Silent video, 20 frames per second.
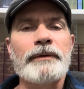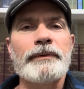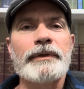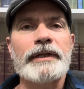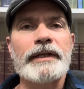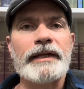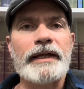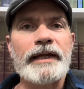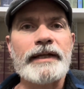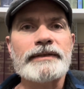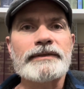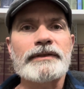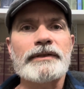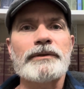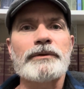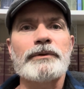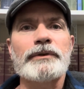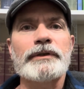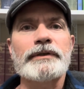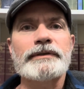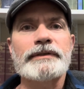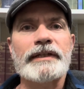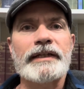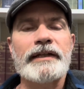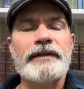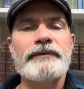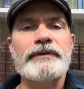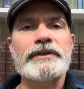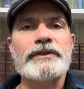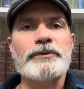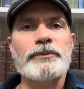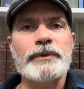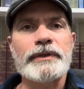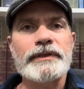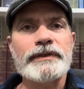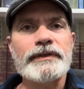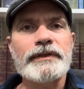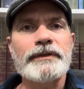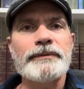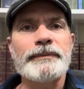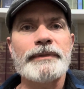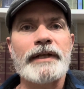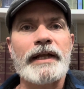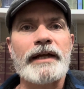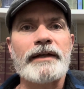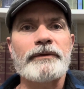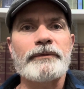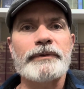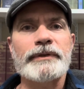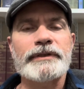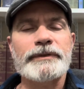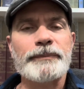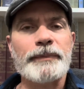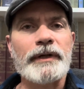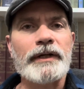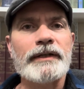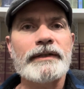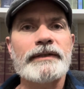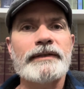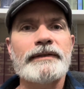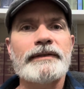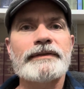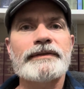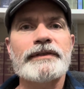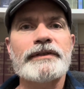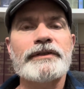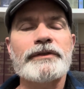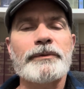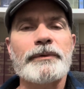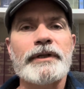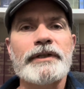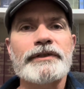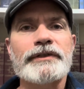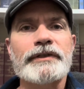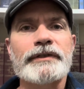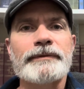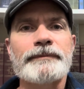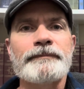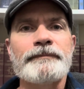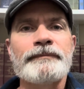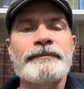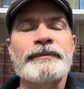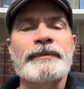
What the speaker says: We can ask the Lord to give us wisdom and how to respond in this situation.